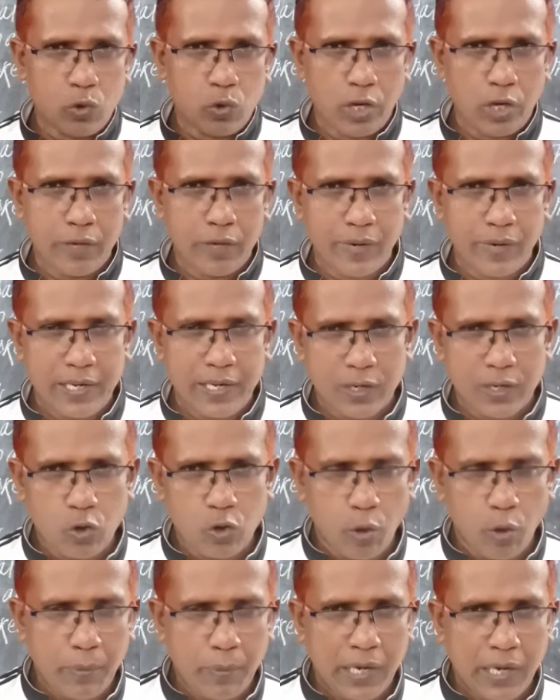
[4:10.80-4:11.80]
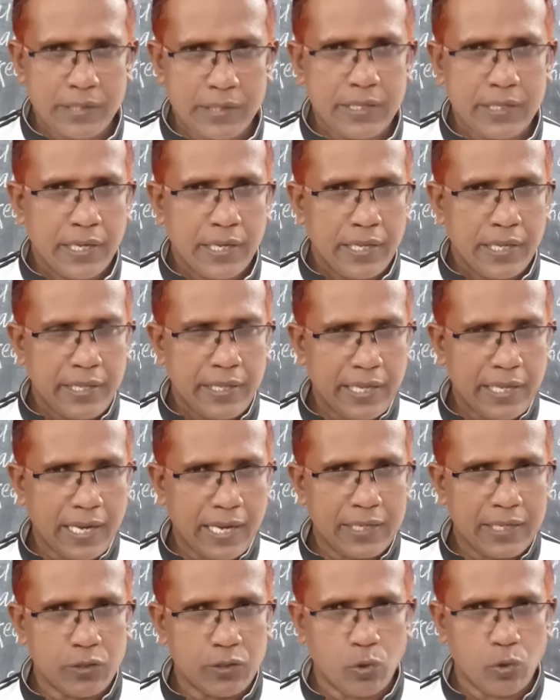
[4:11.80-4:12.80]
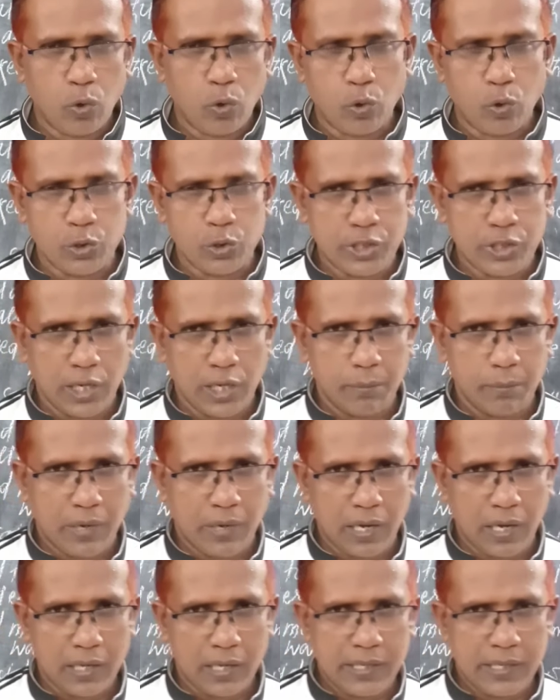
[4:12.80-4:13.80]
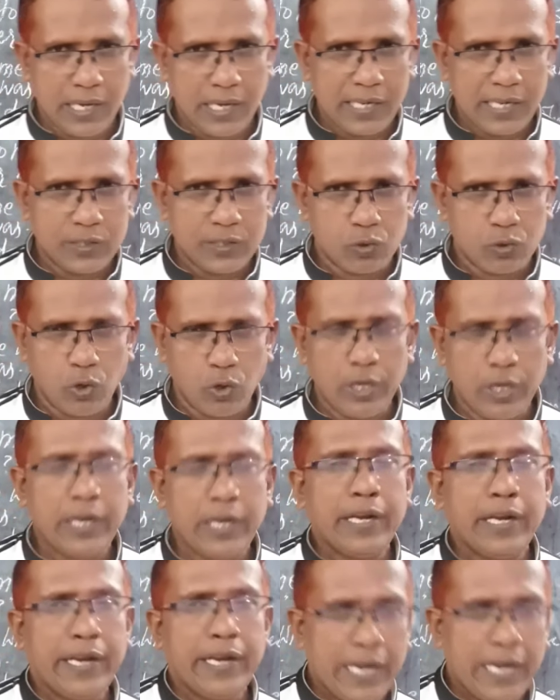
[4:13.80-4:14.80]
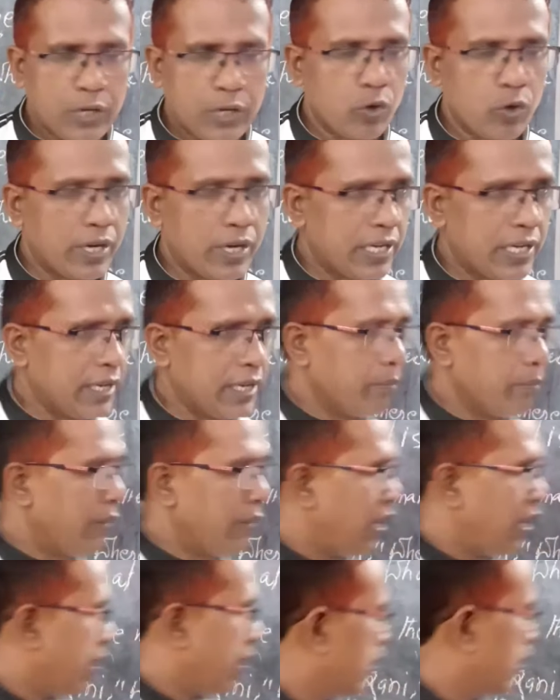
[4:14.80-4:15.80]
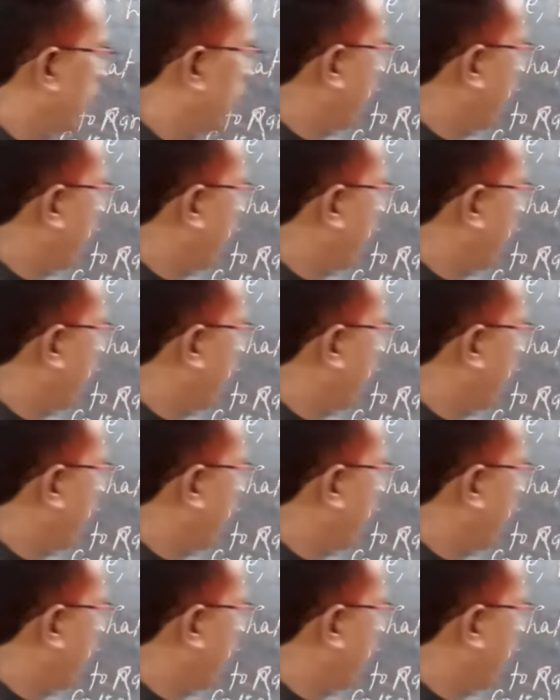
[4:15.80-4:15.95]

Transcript: no inverted commas, there is no question mark, there is no interrogative mark.